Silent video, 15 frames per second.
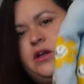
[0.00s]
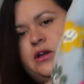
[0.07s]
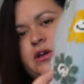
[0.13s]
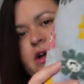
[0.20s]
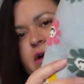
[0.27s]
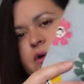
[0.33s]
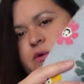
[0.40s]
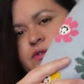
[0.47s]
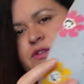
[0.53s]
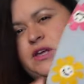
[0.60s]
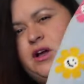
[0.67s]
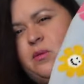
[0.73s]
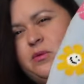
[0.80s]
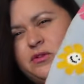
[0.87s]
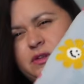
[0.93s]

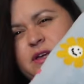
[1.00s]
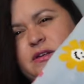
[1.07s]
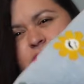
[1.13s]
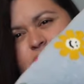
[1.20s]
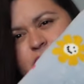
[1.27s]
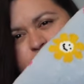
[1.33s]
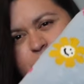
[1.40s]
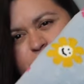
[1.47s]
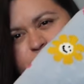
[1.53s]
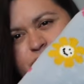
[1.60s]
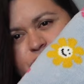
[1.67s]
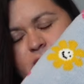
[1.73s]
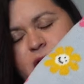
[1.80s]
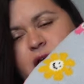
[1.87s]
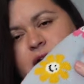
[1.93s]
cozy, almost like slipper
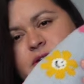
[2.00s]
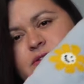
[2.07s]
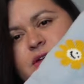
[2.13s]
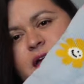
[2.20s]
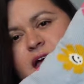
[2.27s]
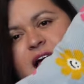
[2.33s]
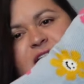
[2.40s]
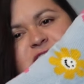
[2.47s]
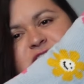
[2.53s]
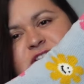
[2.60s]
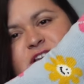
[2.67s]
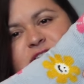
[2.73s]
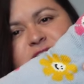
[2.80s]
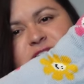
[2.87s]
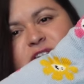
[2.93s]
socks. I just
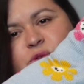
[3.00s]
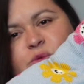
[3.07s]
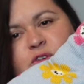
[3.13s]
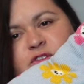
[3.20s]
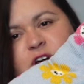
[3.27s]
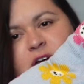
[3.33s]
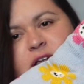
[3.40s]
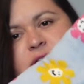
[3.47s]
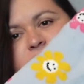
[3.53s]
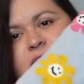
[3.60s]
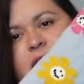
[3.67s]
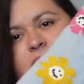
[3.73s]
thought that these were fun.